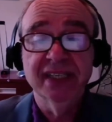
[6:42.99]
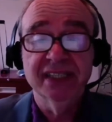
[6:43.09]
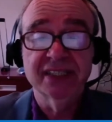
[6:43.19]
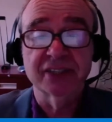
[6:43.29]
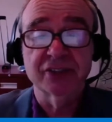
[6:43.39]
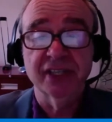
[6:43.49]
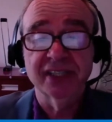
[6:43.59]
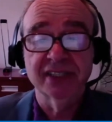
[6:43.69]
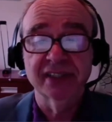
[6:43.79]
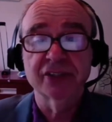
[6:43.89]
is that
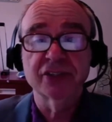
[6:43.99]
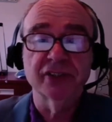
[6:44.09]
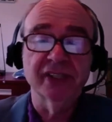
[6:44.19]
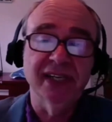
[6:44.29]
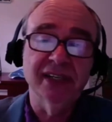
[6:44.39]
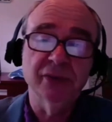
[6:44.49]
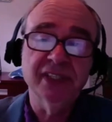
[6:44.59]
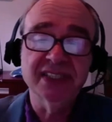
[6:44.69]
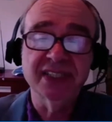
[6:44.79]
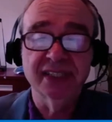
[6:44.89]
translators are now
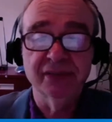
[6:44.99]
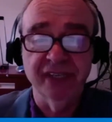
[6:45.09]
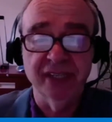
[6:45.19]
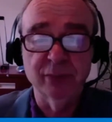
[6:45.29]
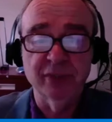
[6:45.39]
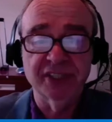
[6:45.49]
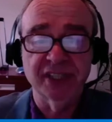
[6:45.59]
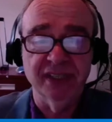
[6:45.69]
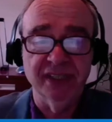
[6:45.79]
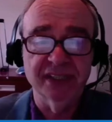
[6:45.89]
easily available to
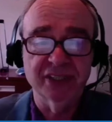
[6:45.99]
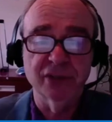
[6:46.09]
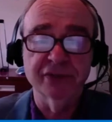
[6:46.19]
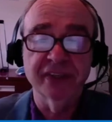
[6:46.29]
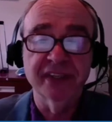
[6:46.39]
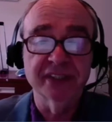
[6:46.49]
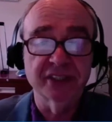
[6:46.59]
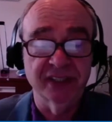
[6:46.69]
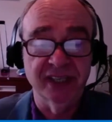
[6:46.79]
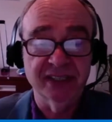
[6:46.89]
clients over the
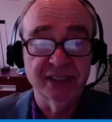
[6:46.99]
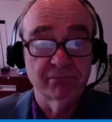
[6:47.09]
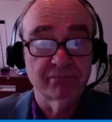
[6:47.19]
internet.